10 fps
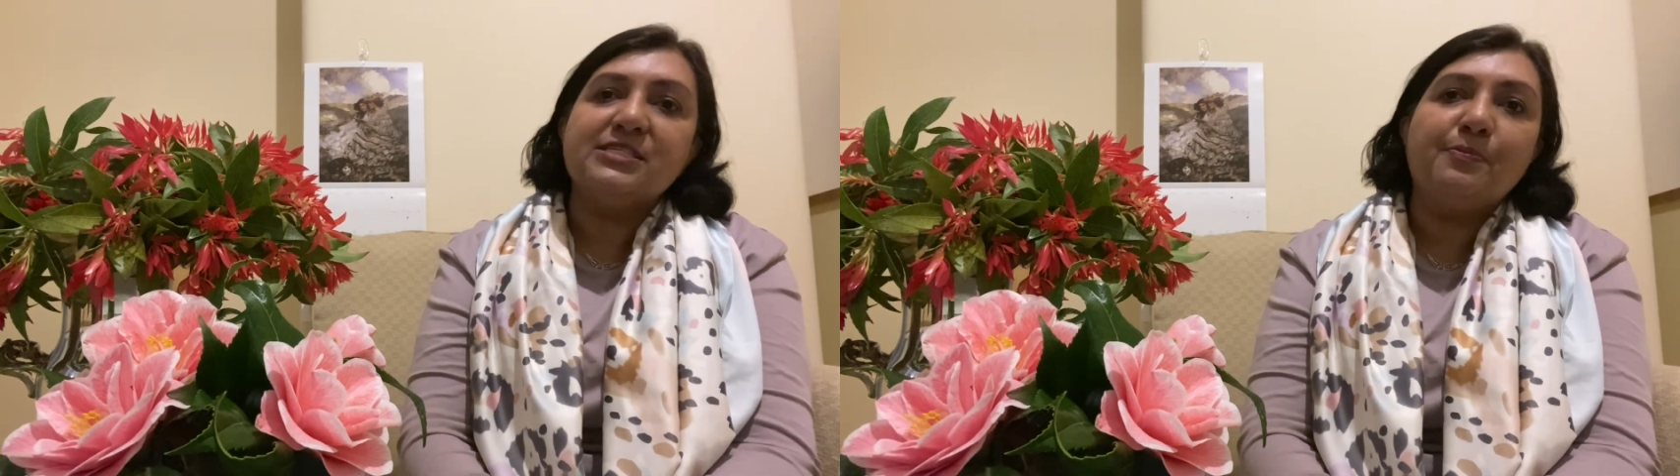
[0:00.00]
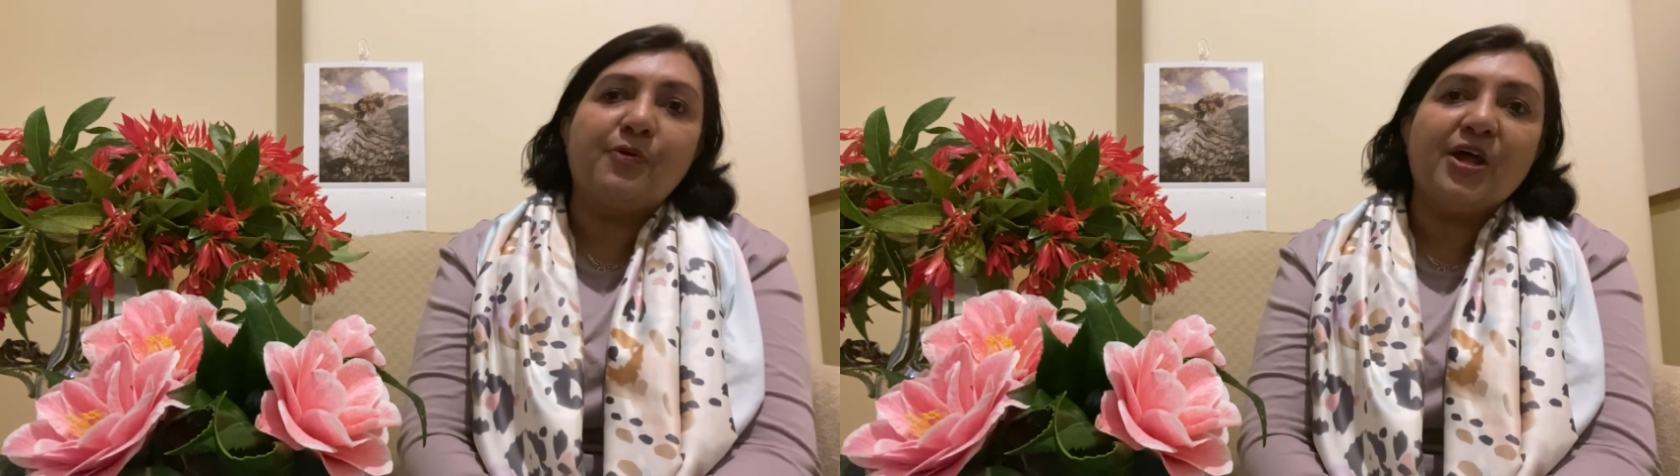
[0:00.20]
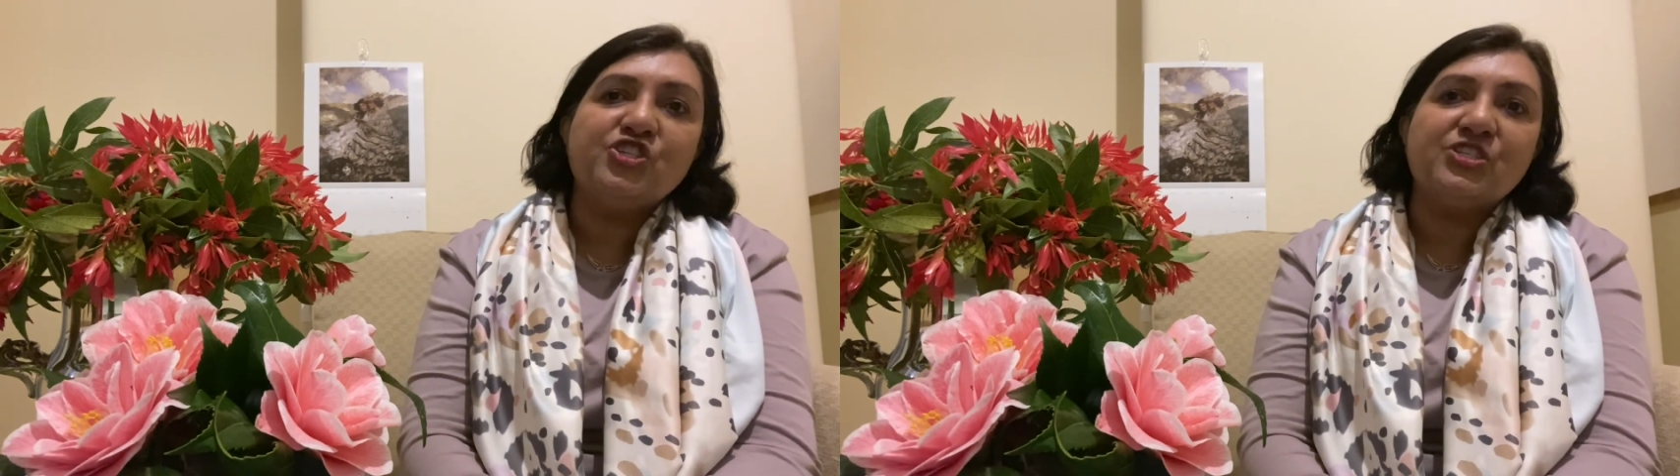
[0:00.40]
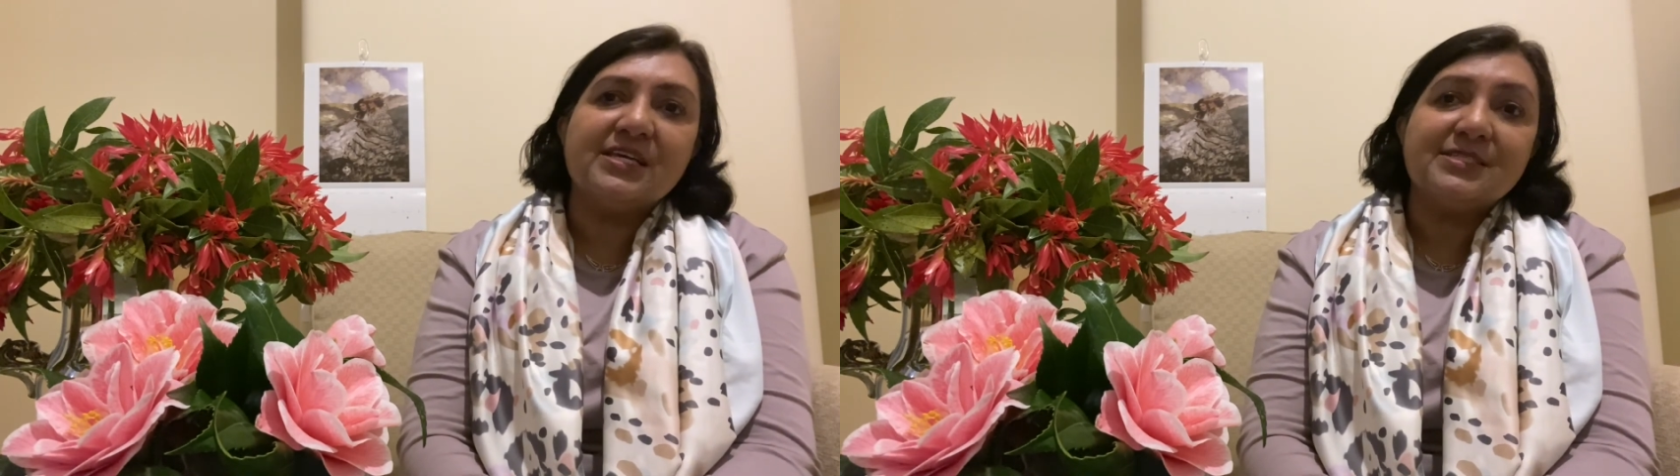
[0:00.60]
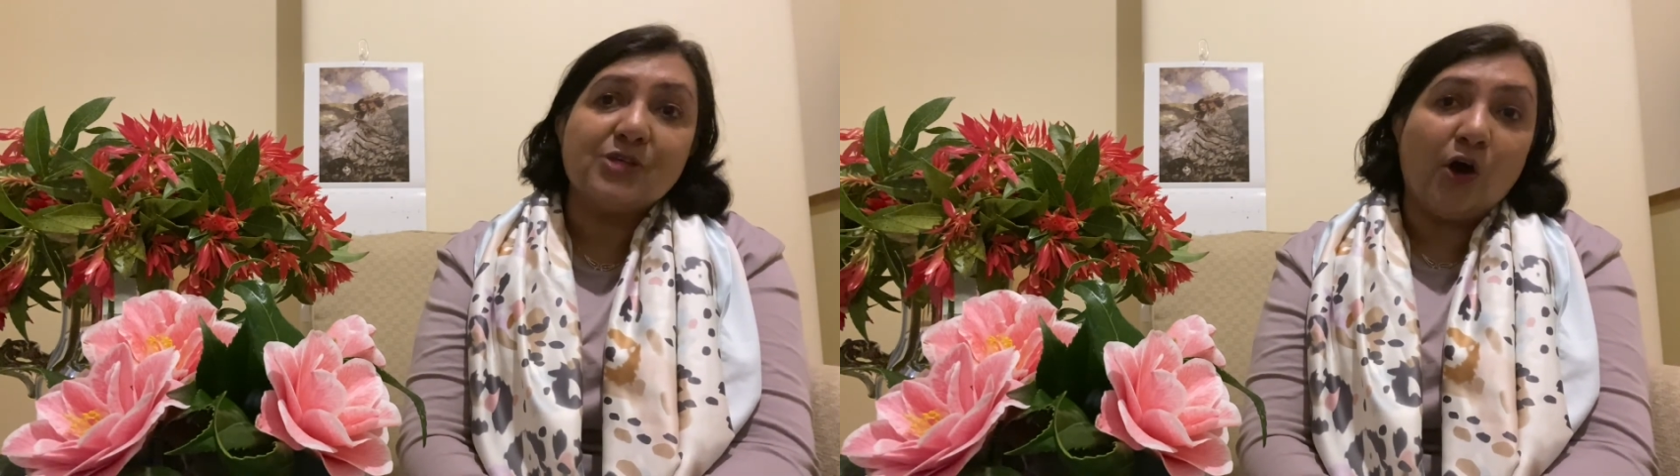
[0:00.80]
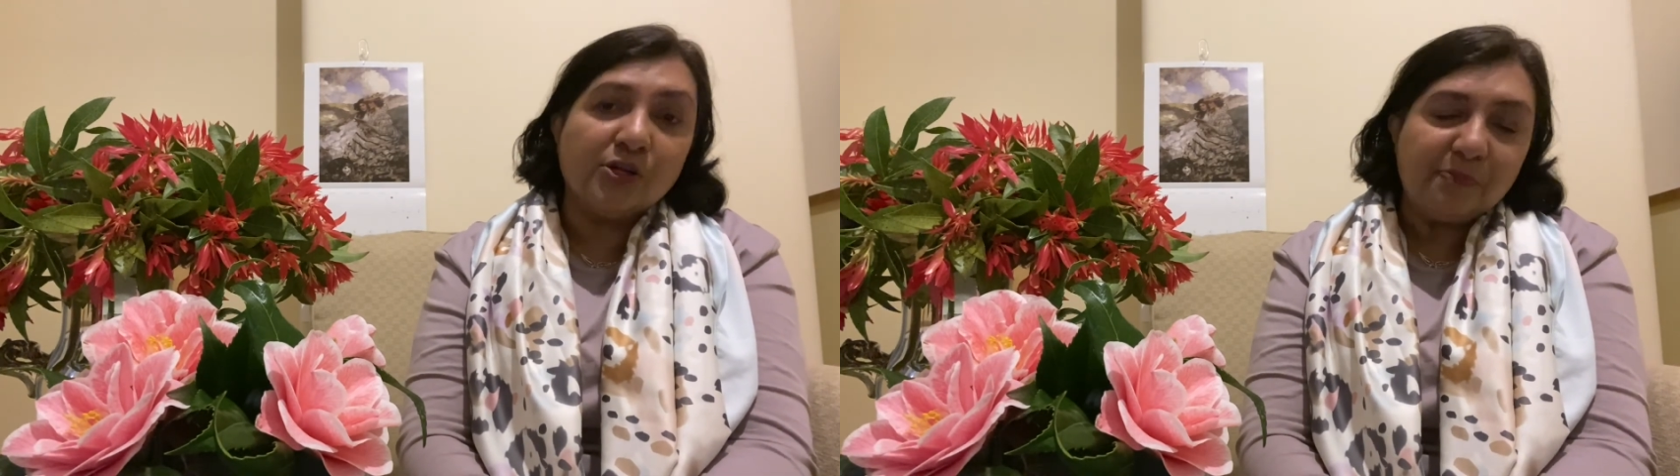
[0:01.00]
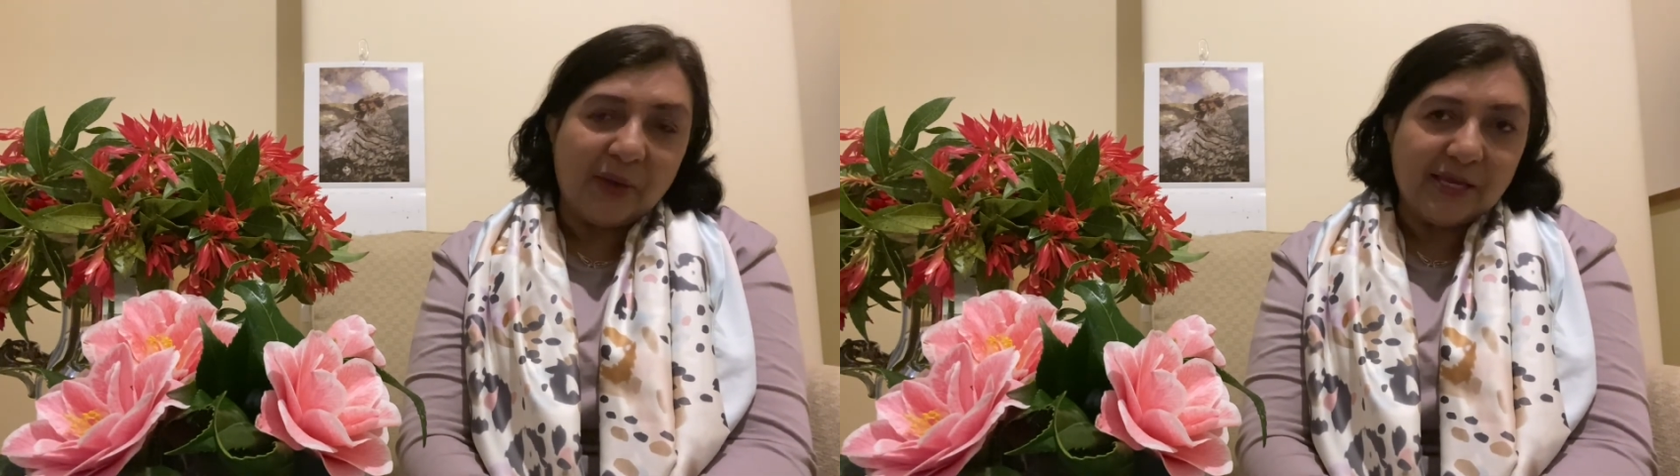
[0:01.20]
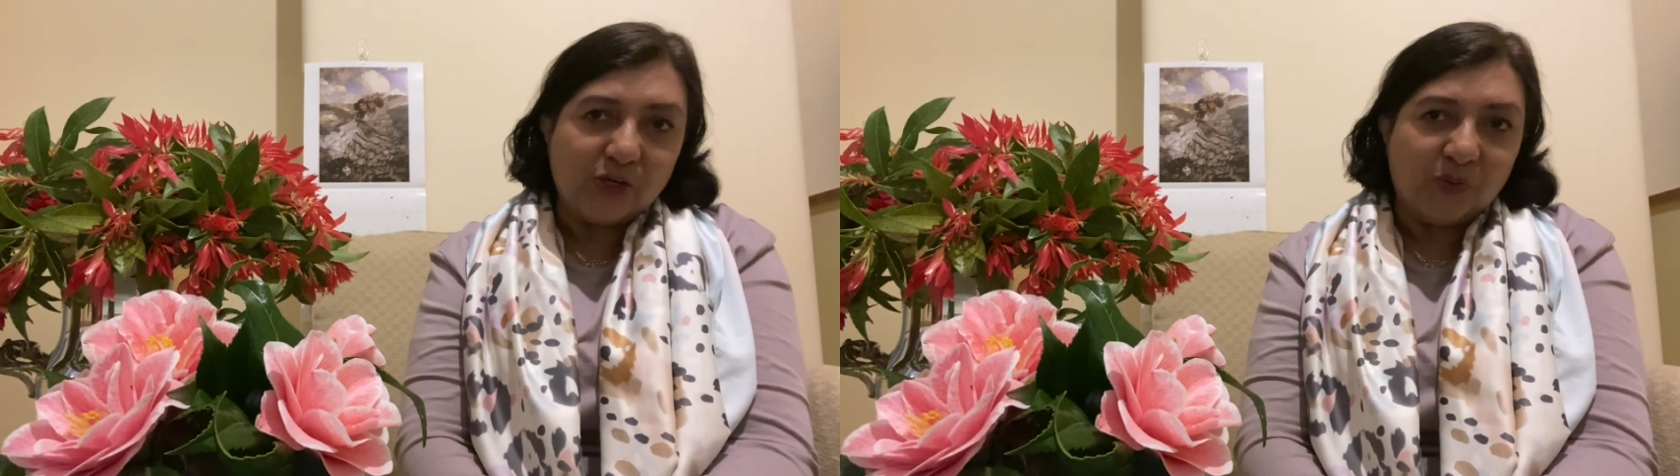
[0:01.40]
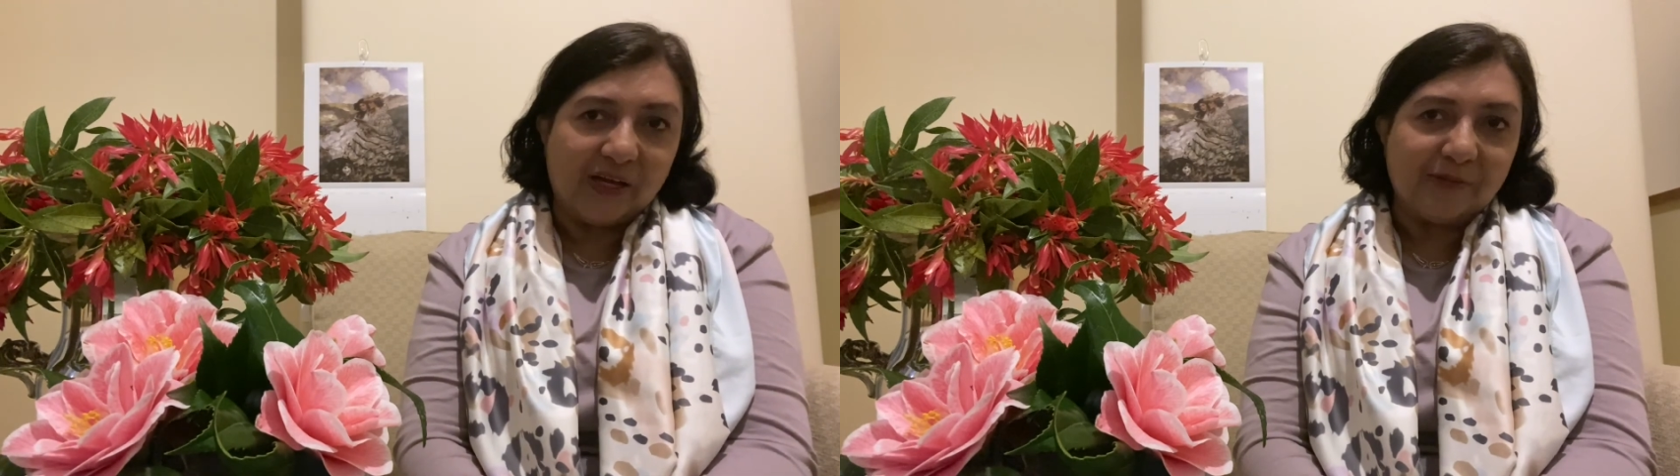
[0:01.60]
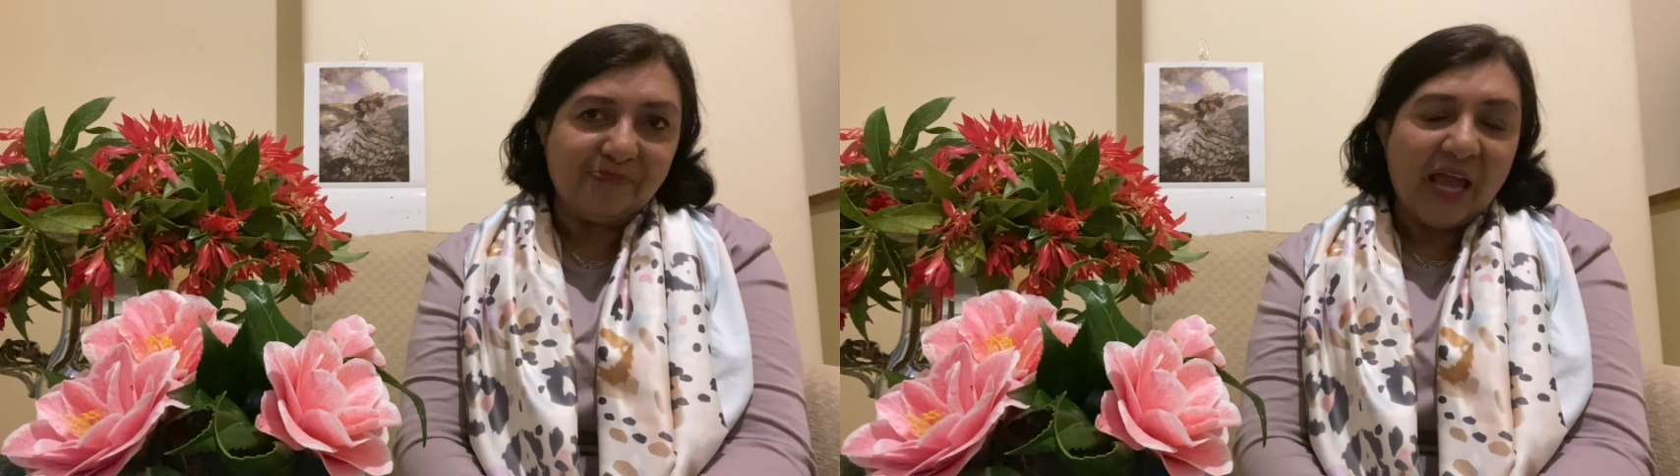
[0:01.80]
and Prejudice on
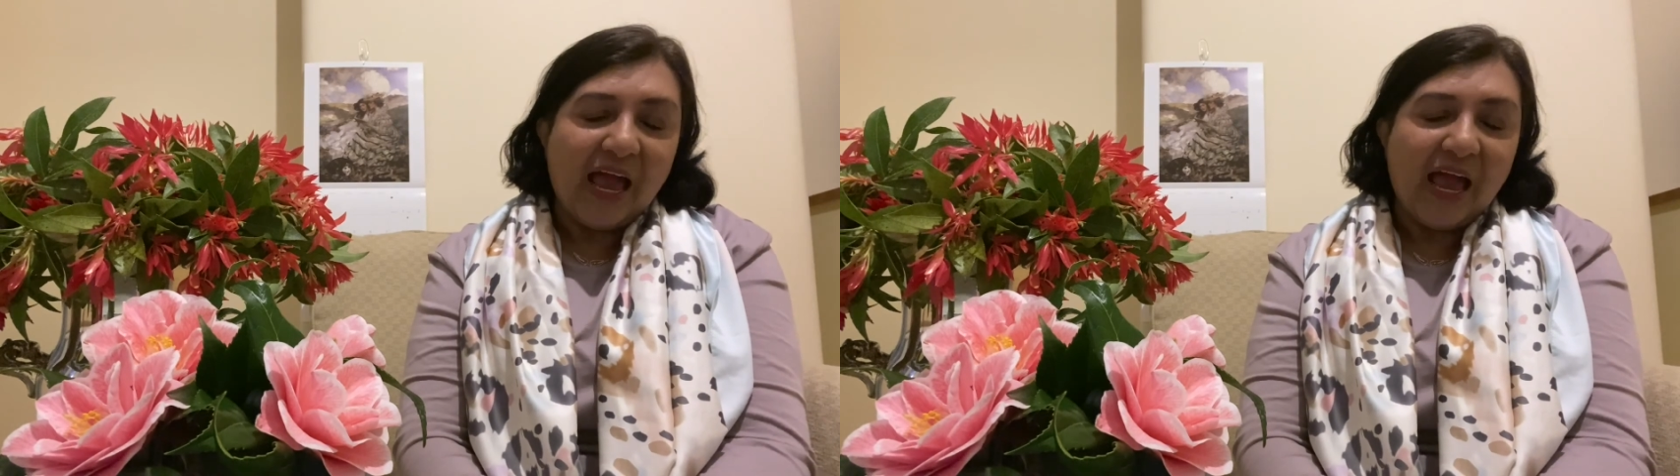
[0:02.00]
Bakewell.